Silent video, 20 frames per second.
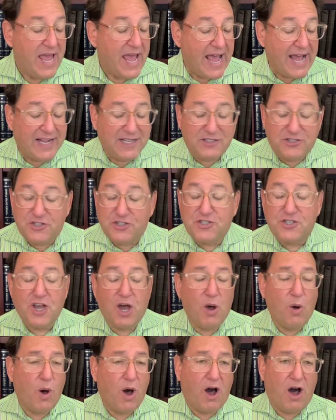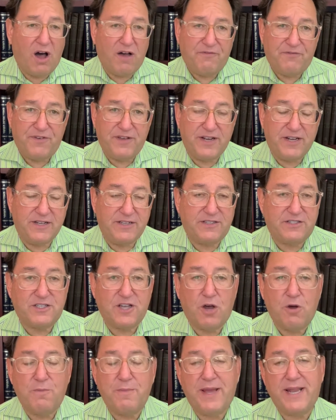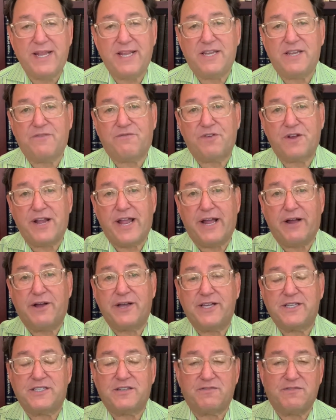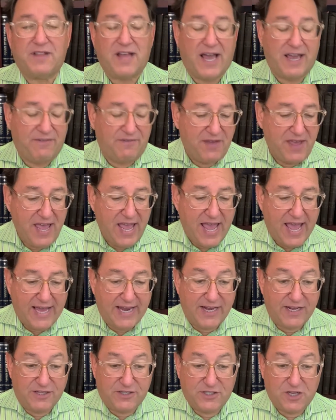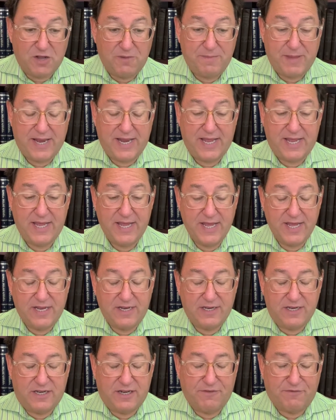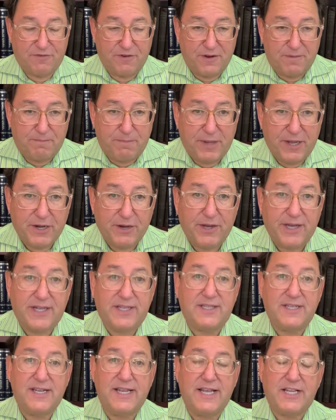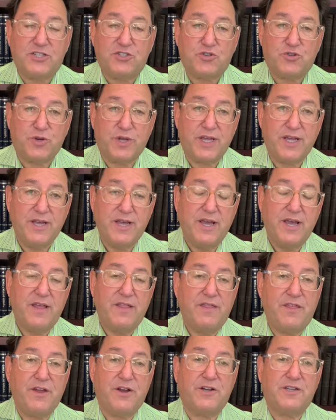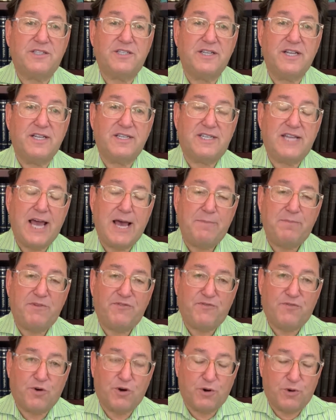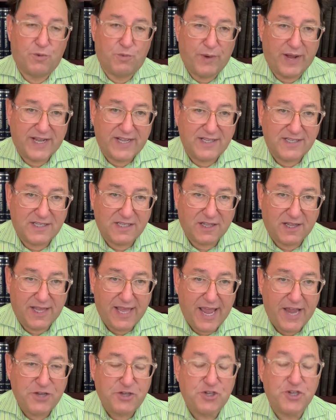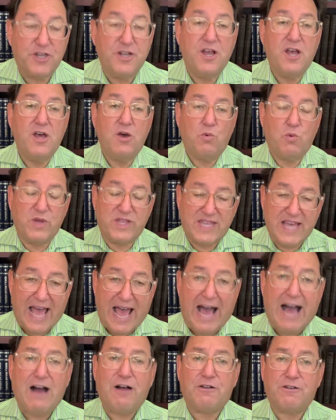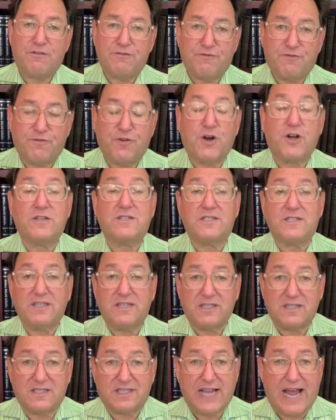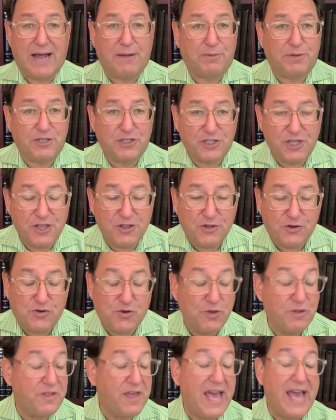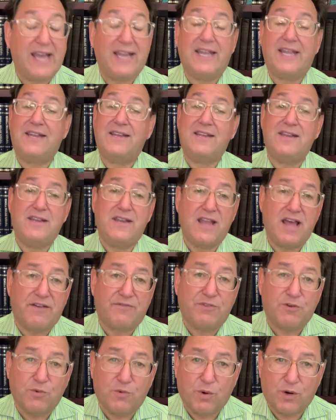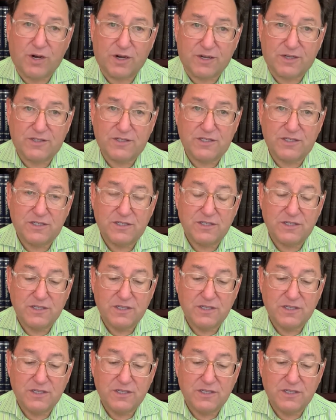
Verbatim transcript: And so often in so many different areas of life and in so many different periods in history, there is an attempt for reconciliation without first establishing the truth, and it never works.